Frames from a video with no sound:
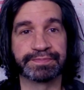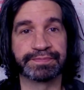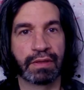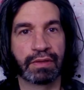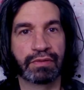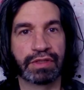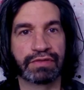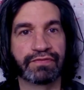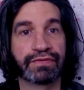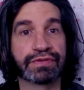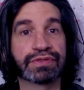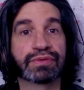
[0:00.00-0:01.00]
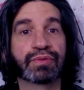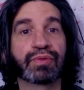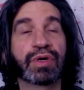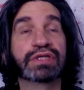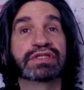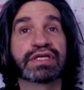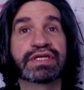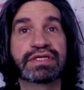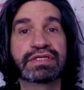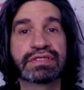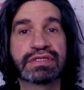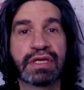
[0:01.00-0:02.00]
All right, first, what
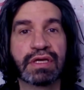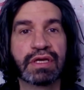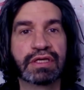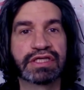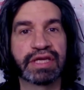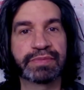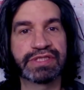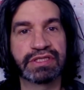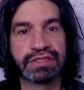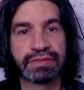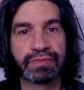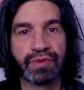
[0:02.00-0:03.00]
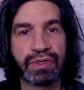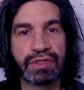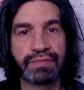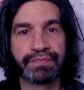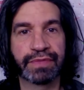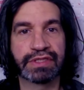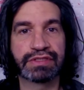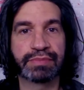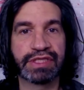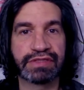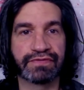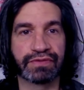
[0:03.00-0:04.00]
is capitalism noir? It's a
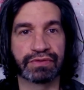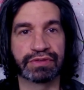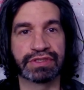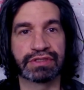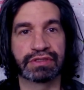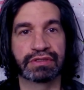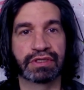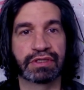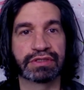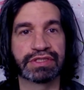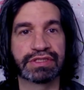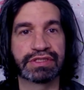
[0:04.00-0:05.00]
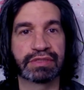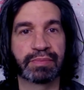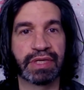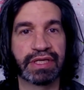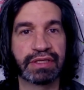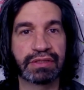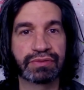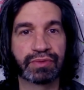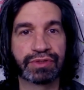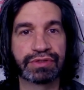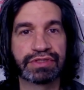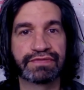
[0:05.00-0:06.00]
metaphor. It's an artistic play on
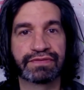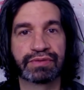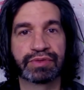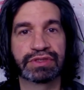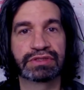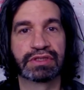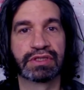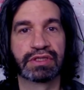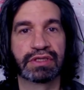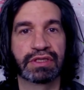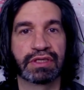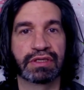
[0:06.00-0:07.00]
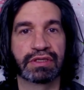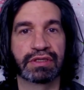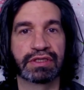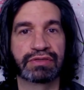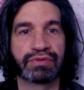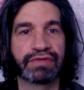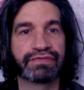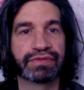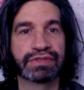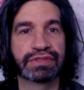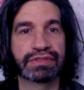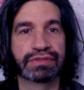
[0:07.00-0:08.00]
words, if you will, in
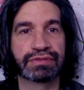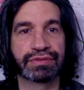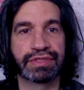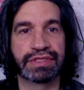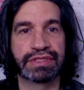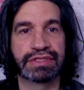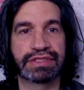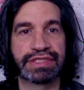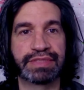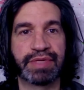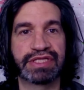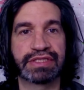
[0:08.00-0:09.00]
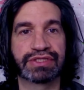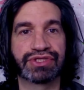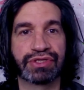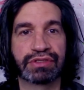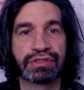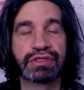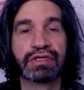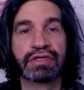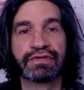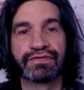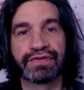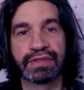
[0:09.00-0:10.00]
reference to the cinematic genre
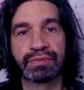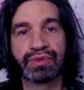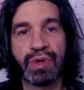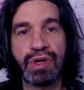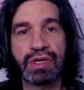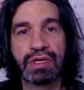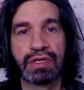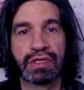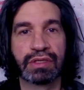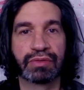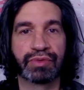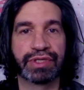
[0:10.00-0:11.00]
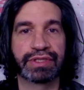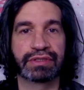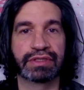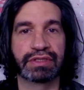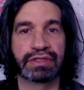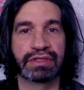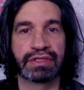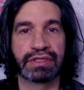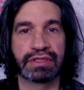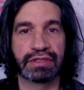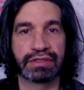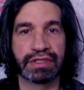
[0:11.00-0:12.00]
film noir, where in the
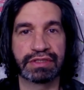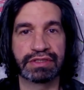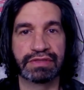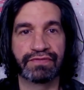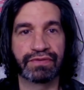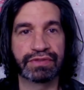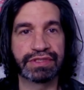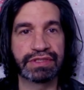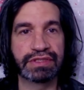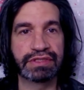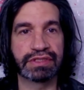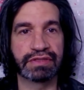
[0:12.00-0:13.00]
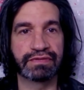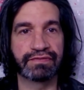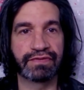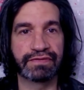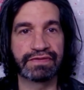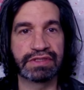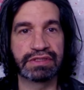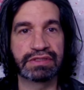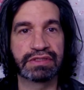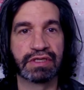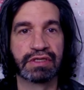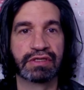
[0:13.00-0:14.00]
1940s and
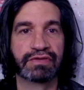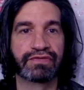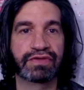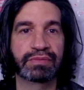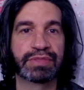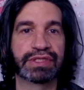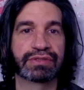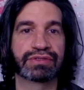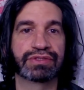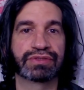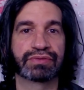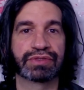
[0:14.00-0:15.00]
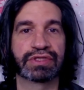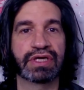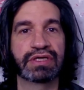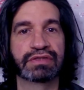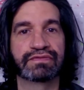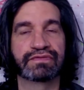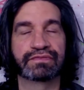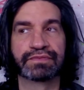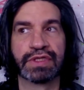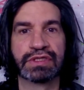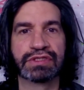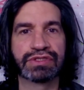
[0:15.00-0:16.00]
50s, filmmakers were kind of
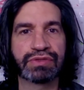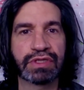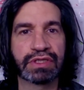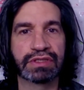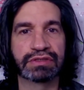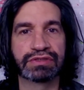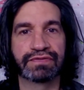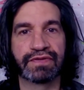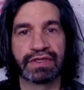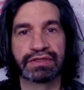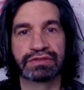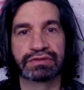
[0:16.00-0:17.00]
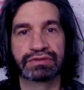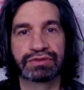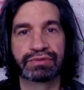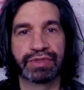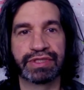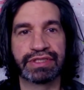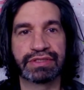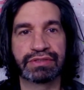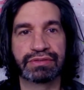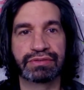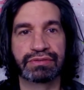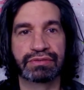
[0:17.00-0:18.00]
struggling to find new ways
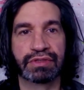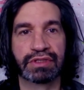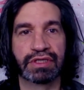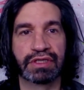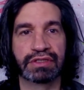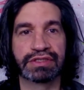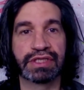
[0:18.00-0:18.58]
to tell